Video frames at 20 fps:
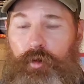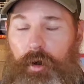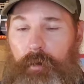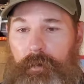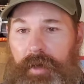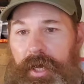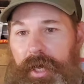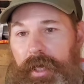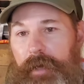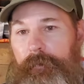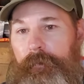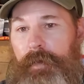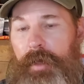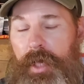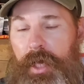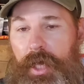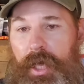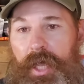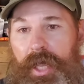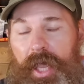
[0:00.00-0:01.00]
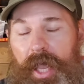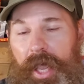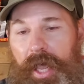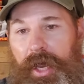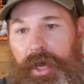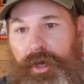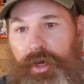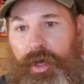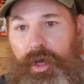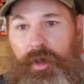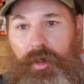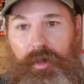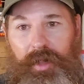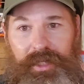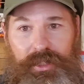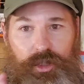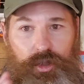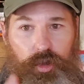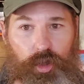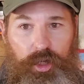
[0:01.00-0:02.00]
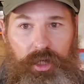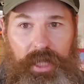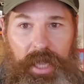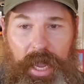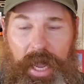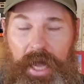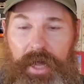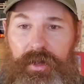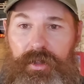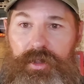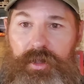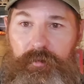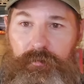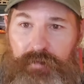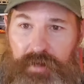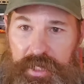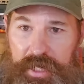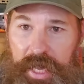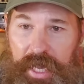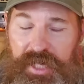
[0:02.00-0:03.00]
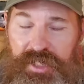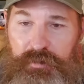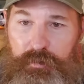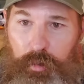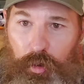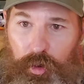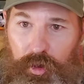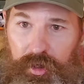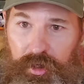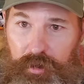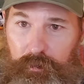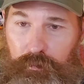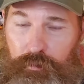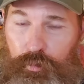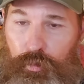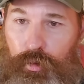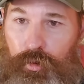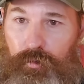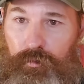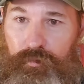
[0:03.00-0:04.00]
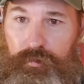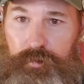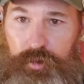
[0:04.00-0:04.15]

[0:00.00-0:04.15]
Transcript: a minute and let's look at the VA's burden of proof.